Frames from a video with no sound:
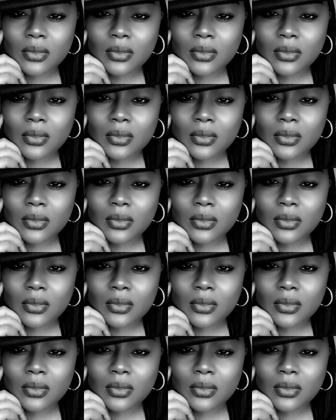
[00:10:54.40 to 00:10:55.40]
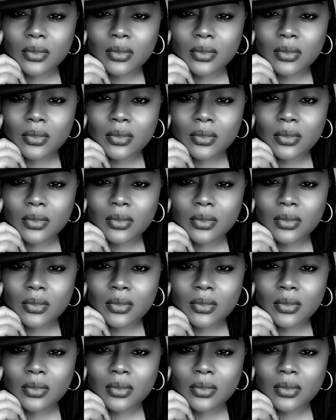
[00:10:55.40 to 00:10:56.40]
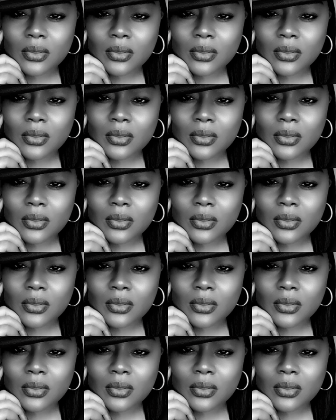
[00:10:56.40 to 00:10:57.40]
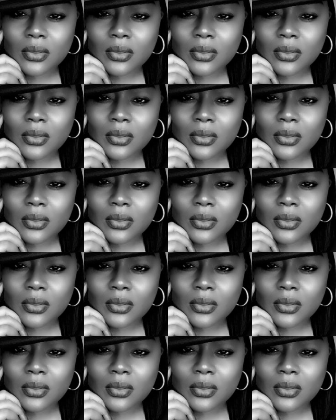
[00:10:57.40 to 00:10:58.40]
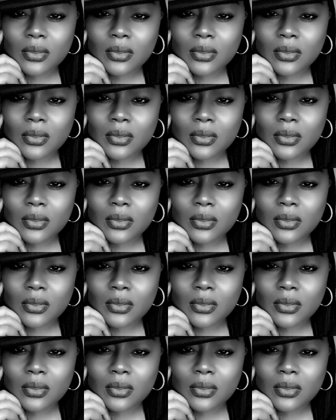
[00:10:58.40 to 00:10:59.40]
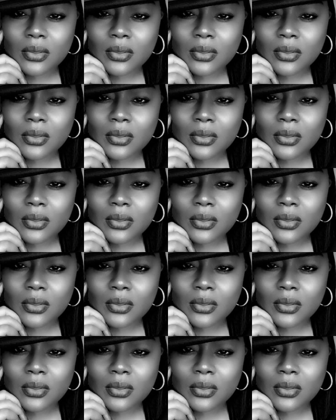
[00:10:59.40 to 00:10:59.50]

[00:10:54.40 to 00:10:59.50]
The face doesn't move, so there is nothing to read.